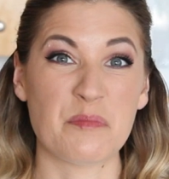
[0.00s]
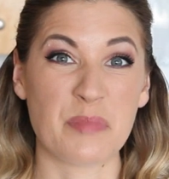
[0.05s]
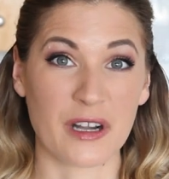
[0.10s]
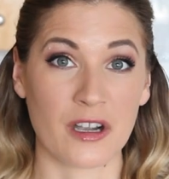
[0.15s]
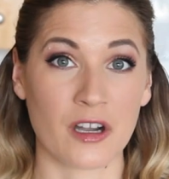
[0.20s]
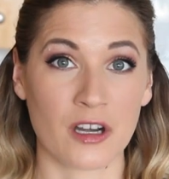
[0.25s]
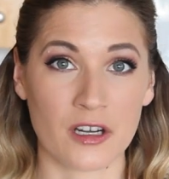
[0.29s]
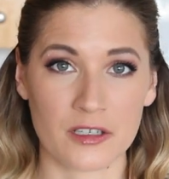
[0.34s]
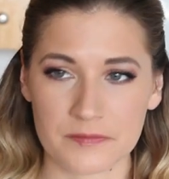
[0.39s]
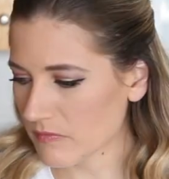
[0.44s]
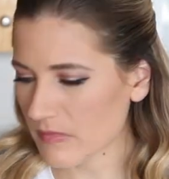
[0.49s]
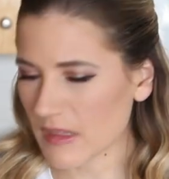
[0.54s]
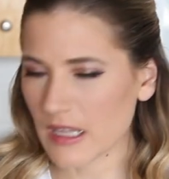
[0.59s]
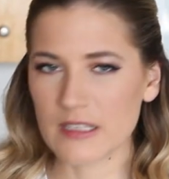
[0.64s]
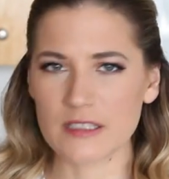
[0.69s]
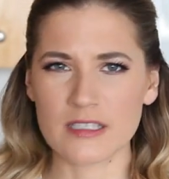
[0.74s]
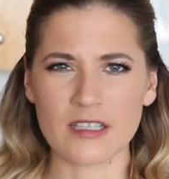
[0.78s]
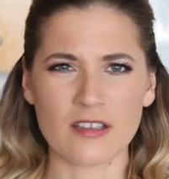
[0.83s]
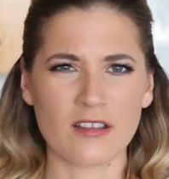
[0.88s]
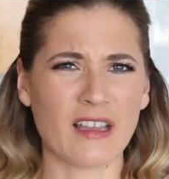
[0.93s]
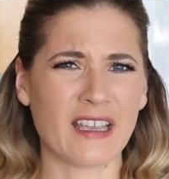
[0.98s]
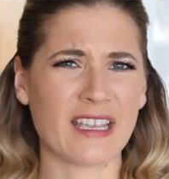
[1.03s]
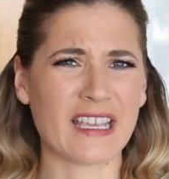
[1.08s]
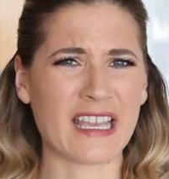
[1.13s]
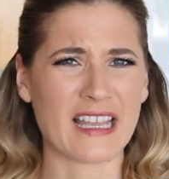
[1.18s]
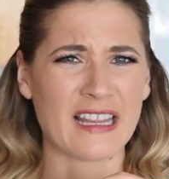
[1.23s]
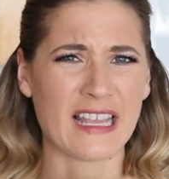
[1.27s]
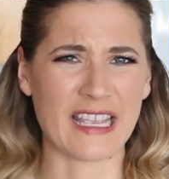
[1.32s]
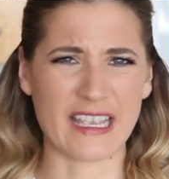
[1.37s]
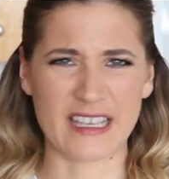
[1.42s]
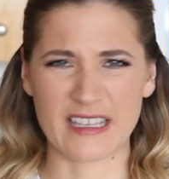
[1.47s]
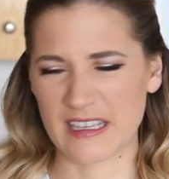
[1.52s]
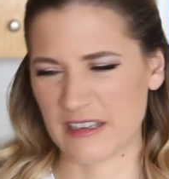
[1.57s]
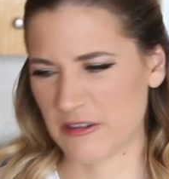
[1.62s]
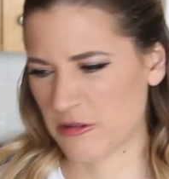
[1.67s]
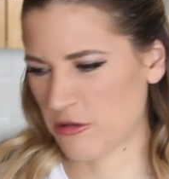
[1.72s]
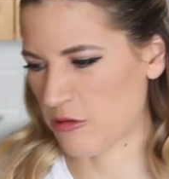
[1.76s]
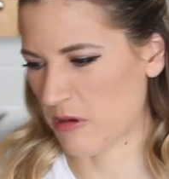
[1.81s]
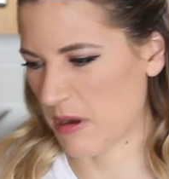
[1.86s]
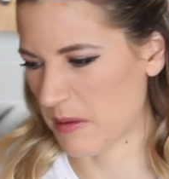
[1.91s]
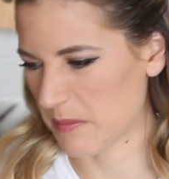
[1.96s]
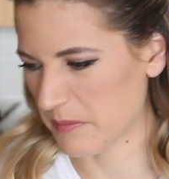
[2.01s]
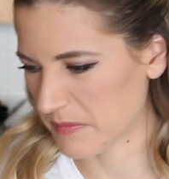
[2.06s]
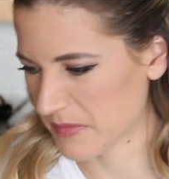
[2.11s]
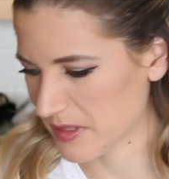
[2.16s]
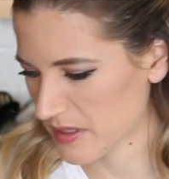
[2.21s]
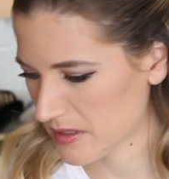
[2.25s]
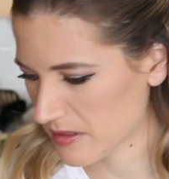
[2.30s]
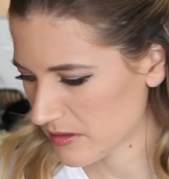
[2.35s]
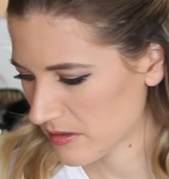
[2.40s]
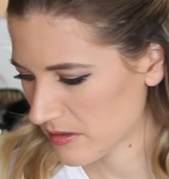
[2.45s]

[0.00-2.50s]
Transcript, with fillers: butter, until I get like crumbs.